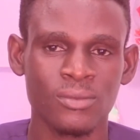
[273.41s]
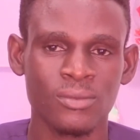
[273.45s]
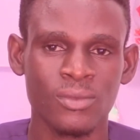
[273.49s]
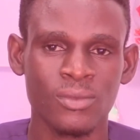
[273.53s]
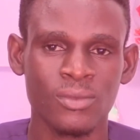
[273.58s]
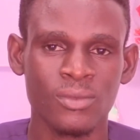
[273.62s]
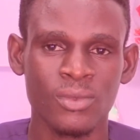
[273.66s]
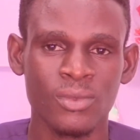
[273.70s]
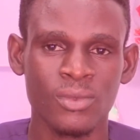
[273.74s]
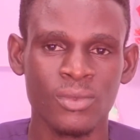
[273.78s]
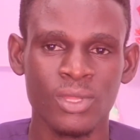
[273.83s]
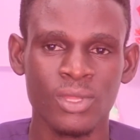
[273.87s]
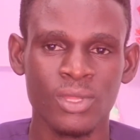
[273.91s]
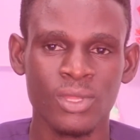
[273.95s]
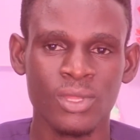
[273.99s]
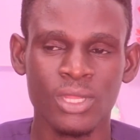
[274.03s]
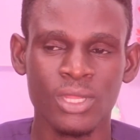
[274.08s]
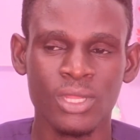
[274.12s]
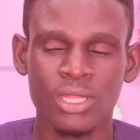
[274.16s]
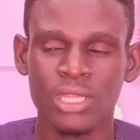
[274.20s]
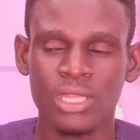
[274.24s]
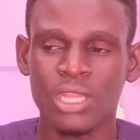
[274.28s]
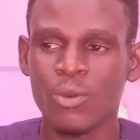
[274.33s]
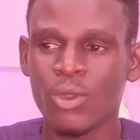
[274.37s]
There were other
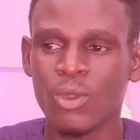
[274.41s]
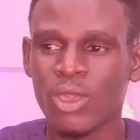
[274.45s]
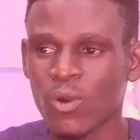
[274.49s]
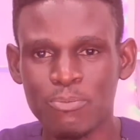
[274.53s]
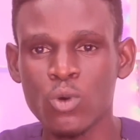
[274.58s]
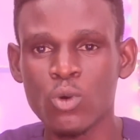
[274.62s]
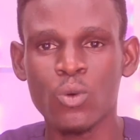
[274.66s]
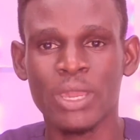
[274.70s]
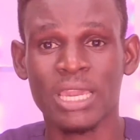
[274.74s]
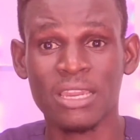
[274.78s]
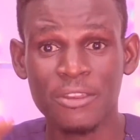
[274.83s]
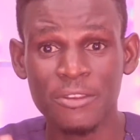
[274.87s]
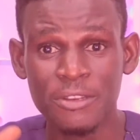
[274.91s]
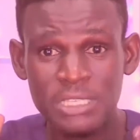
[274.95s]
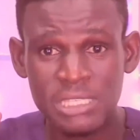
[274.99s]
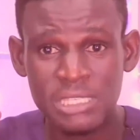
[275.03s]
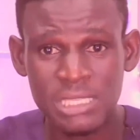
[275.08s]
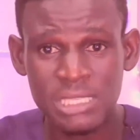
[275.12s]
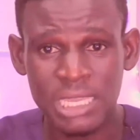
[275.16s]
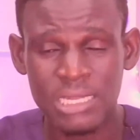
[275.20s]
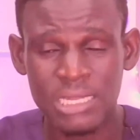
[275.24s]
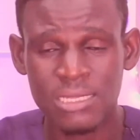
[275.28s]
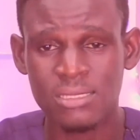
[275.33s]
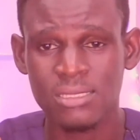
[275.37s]
people who were
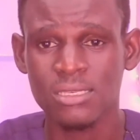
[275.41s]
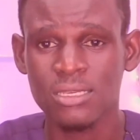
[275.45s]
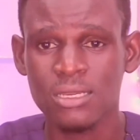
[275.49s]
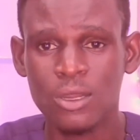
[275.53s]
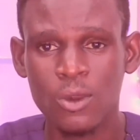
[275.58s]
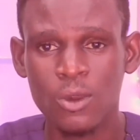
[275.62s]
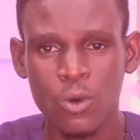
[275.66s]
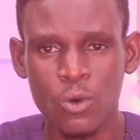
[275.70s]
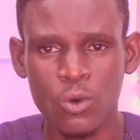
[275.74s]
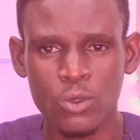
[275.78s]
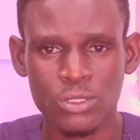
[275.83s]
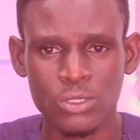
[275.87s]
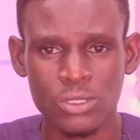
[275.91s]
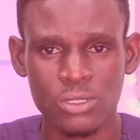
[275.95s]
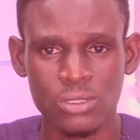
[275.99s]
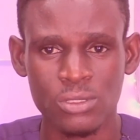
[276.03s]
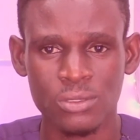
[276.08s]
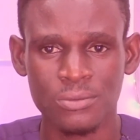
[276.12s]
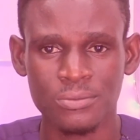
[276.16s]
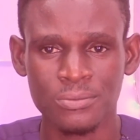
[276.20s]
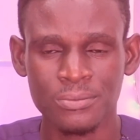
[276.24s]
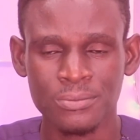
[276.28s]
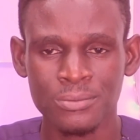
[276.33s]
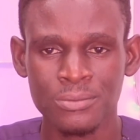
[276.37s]
Christians, in quotes.
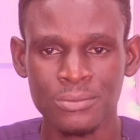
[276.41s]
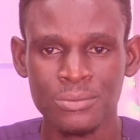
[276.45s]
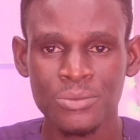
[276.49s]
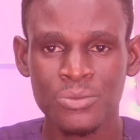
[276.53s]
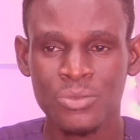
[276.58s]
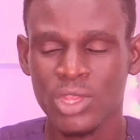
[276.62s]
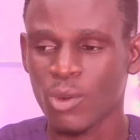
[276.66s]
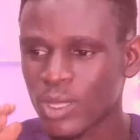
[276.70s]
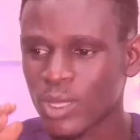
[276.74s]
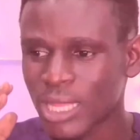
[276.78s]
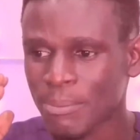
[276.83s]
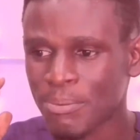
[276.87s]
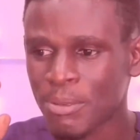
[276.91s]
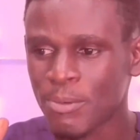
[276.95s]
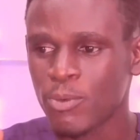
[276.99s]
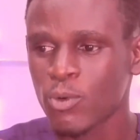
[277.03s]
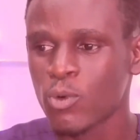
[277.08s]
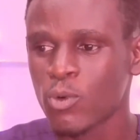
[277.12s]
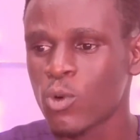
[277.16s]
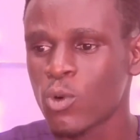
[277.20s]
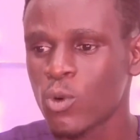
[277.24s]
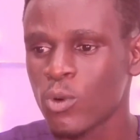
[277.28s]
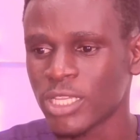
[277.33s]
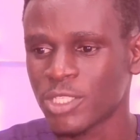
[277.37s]
There were other
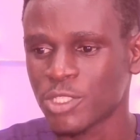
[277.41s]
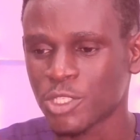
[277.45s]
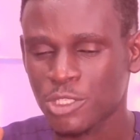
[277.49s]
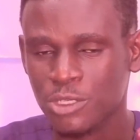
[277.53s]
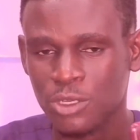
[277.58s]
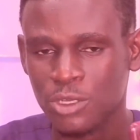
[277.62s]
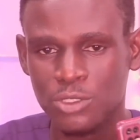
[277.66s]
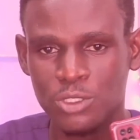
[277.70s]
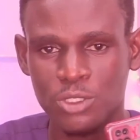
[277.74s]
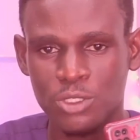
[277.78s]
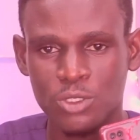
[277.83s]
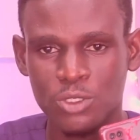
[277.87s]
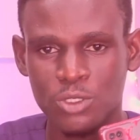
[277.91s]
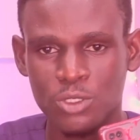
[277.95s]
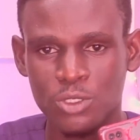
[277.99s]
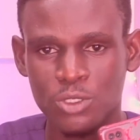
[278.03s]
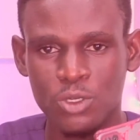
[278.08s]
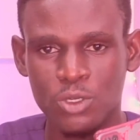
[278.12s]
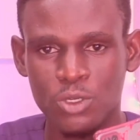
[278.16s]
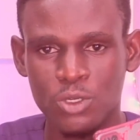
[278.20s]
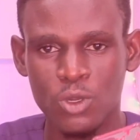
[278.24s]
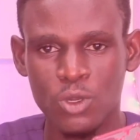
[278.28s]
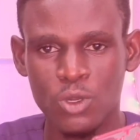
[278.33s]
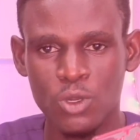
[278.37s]
people who were
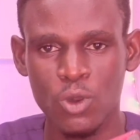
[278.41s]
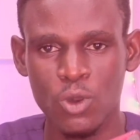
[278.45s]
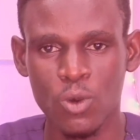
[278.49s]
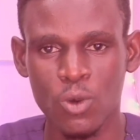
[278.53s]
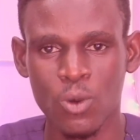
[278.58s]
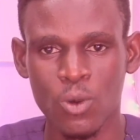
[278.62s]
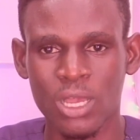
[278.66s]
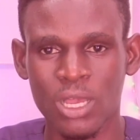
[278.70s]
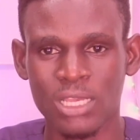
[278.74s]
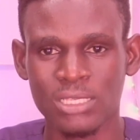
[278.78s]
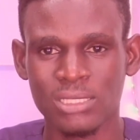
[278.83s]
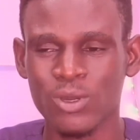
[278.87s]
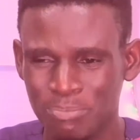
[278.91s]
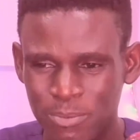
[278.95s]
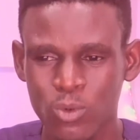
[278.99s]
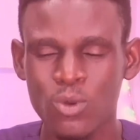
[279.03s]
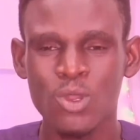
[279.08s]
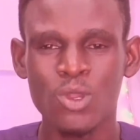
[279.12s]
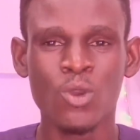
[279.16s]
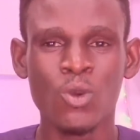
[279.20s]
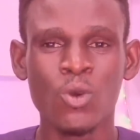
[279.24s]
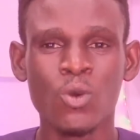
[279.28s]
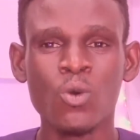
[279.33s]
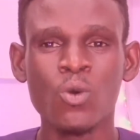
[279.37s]
churchgoers. There were other people
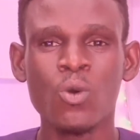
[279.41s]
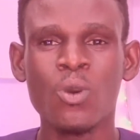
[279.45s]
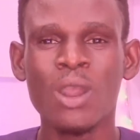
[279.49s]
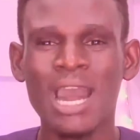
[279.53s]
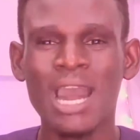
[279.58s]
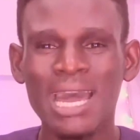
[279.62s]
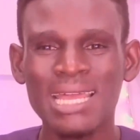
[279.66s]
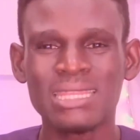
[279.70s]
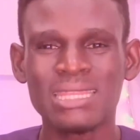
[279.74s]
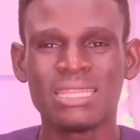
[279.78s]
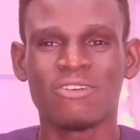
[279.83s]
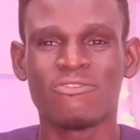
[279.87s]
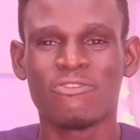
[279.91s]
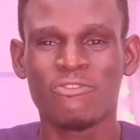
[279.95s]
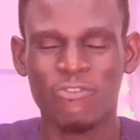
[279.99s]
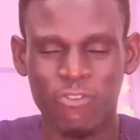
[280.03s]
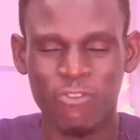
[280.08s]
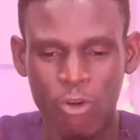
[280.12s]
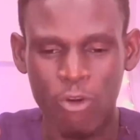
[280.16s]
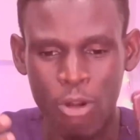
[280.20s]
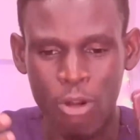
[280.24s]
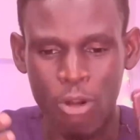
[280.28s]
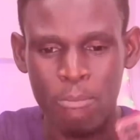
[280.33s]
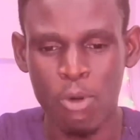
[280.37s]
who had the
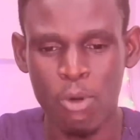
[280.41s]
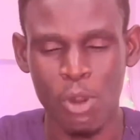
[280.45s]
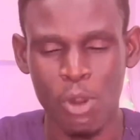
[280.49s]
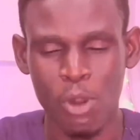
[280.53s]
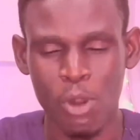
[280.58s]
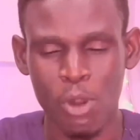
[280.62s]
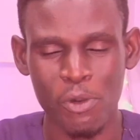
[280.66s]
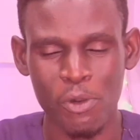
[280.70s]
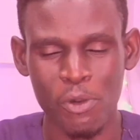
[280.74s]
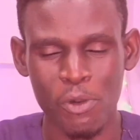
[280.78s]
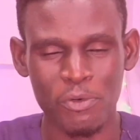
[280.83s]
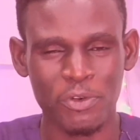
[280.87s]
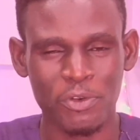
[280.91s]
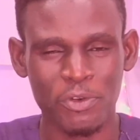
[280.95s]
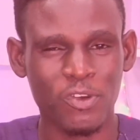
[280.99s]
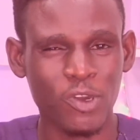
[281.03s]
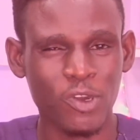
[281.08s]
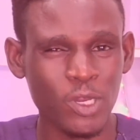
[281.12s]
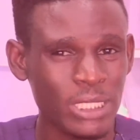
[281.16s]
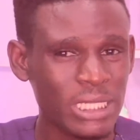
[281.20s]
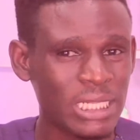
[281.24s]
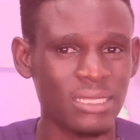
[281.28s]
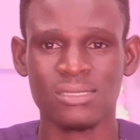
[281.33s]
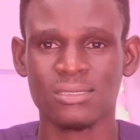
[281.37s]
form of
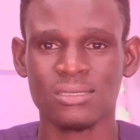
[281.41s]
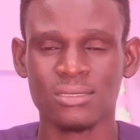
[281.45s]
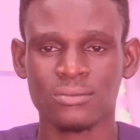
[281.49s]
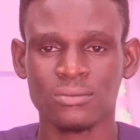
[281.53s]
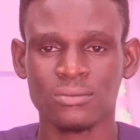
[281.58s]
godliness.